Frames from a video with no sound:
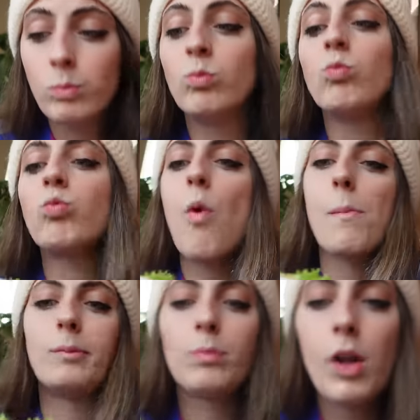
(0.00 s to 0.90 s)

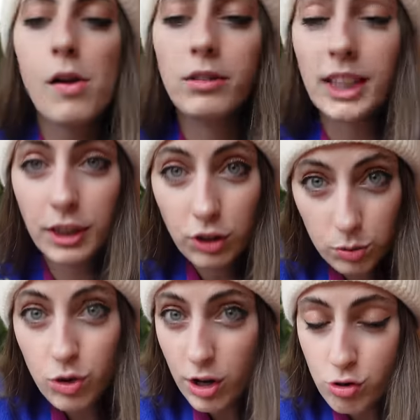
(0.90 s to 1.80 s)
Mm. Lettuce
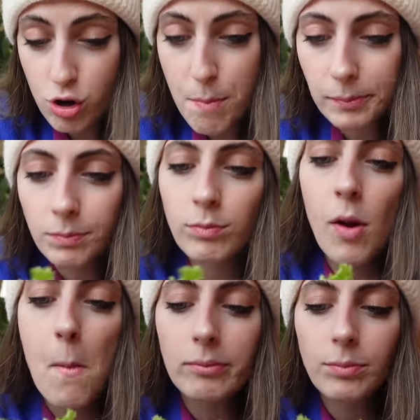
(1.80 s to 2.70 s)
tastes good.
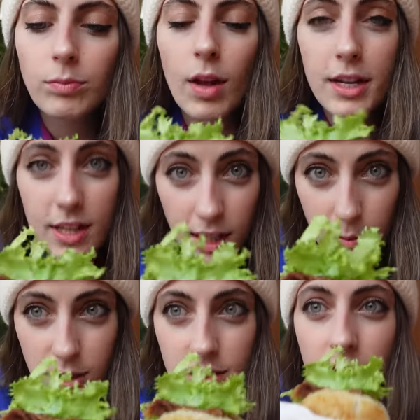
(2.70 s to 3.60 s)

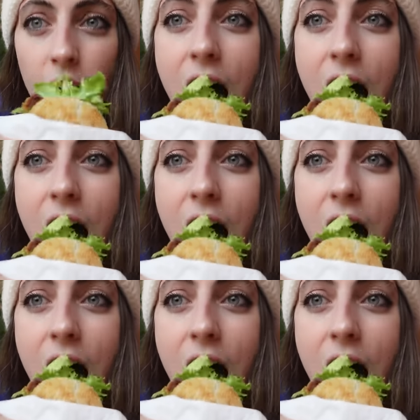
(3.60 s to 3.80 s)
Itadakimasu.